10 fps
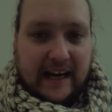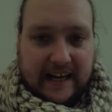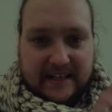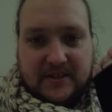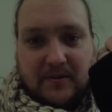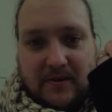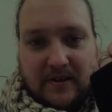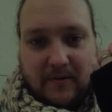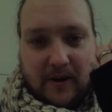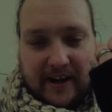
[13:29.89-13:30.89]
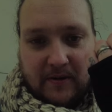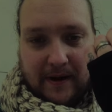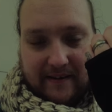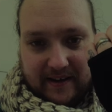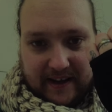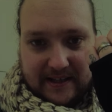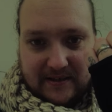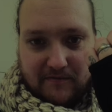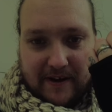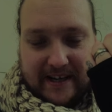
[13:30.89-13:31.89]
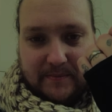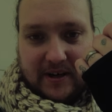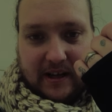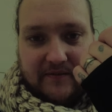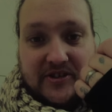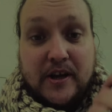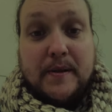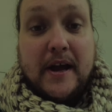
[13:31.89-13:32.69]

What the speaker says: and why are you wearing these random gloves?